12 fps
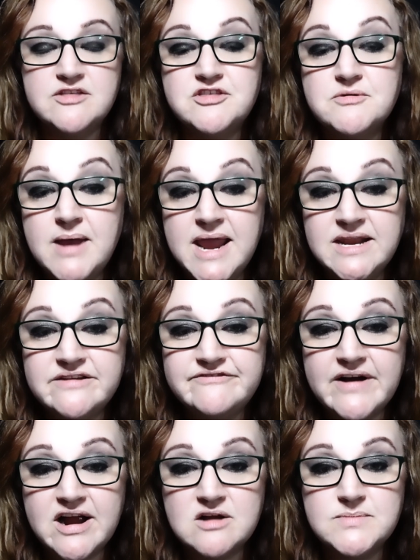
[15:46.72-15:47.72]
The main
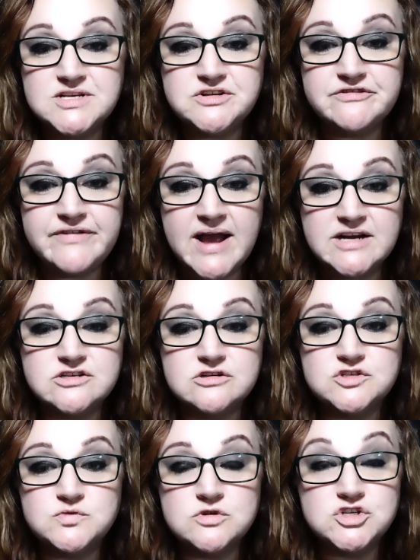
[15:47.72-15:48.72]
environmental
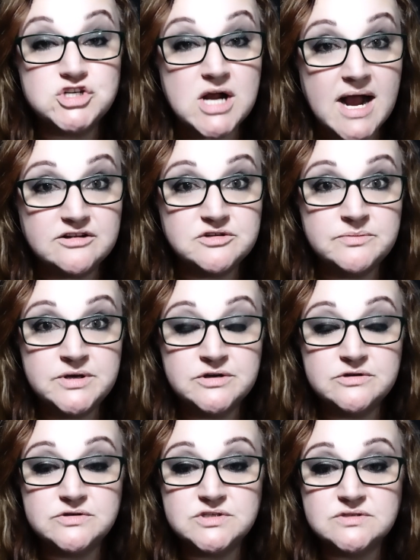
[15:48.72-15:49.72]
factors were child
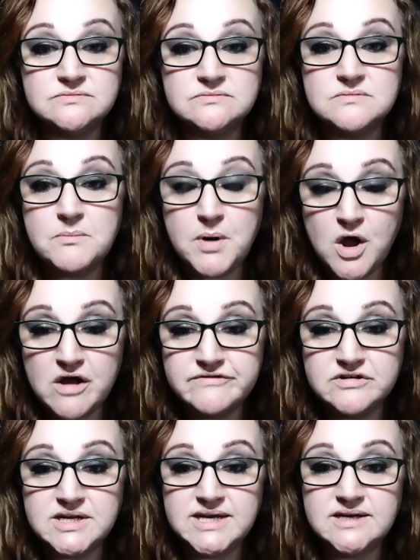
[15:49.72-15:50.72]
abuse,
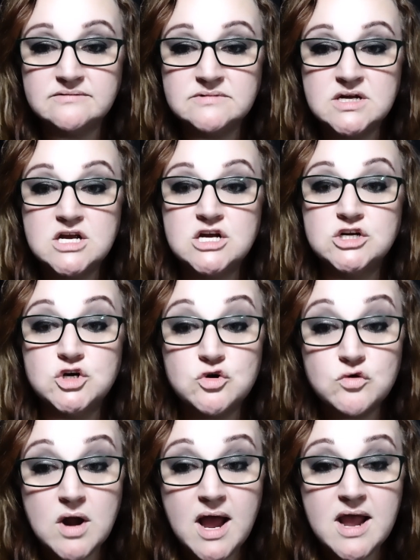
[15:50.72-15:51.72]
poverty,
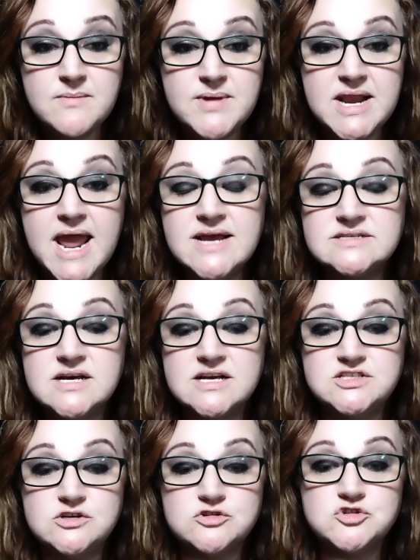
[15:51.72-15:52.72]
crime, and
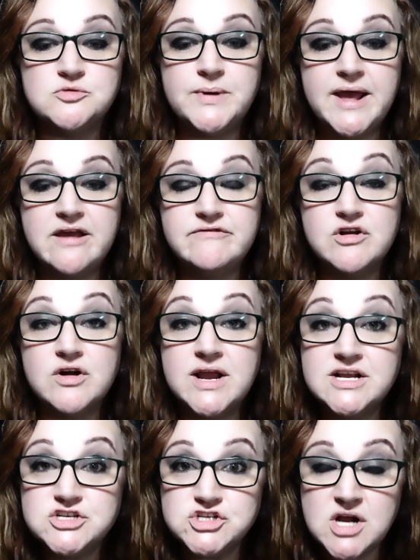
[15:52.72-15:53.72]
antisocial behavior
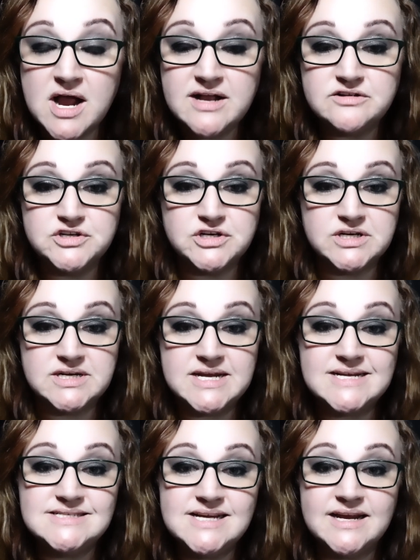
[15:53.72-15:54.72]
in childhood,
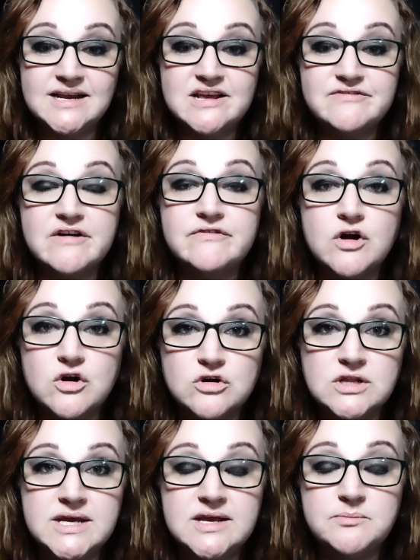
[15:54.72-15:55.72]
indicative of
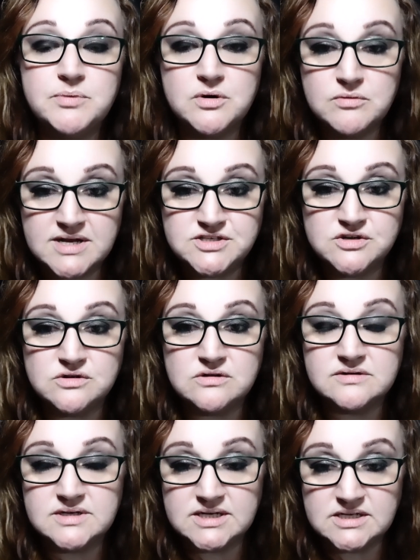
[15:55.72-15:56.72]
early parental
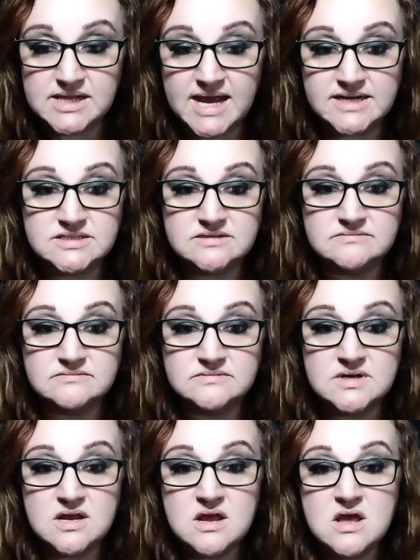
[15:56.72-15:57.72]
neglect.
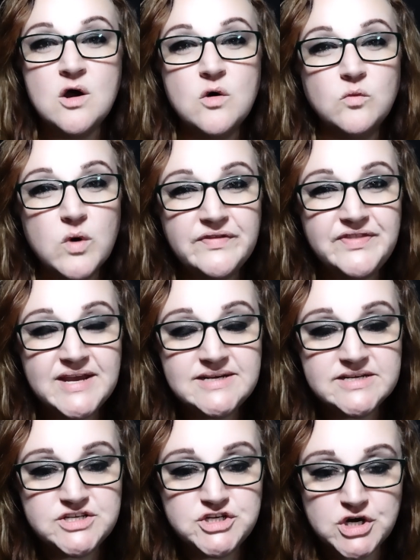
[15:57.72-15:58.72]
What they
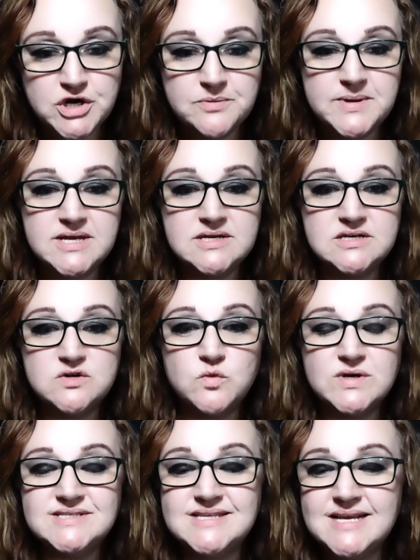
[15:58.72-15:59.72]
determined
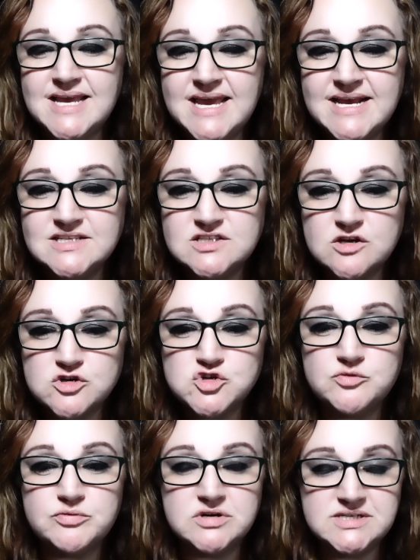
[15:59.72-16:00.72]
was the key
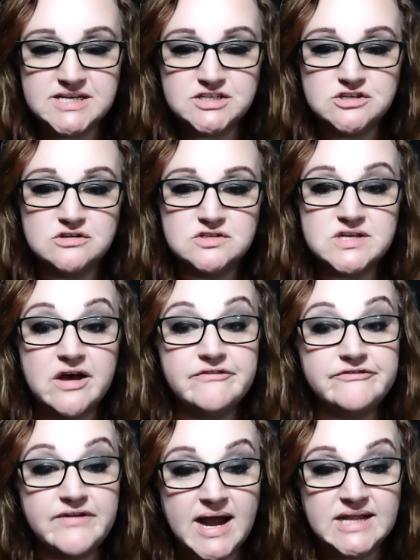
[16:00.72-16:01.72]
social predictors of
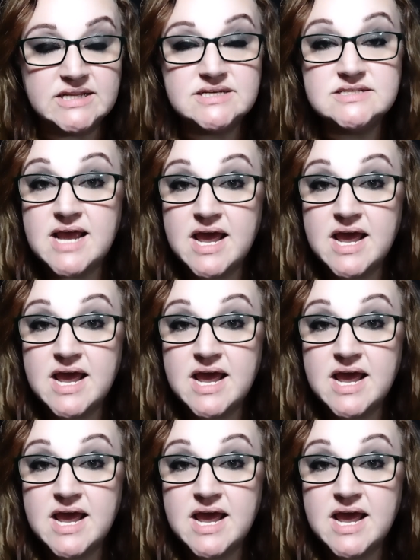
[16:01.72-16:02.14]
violent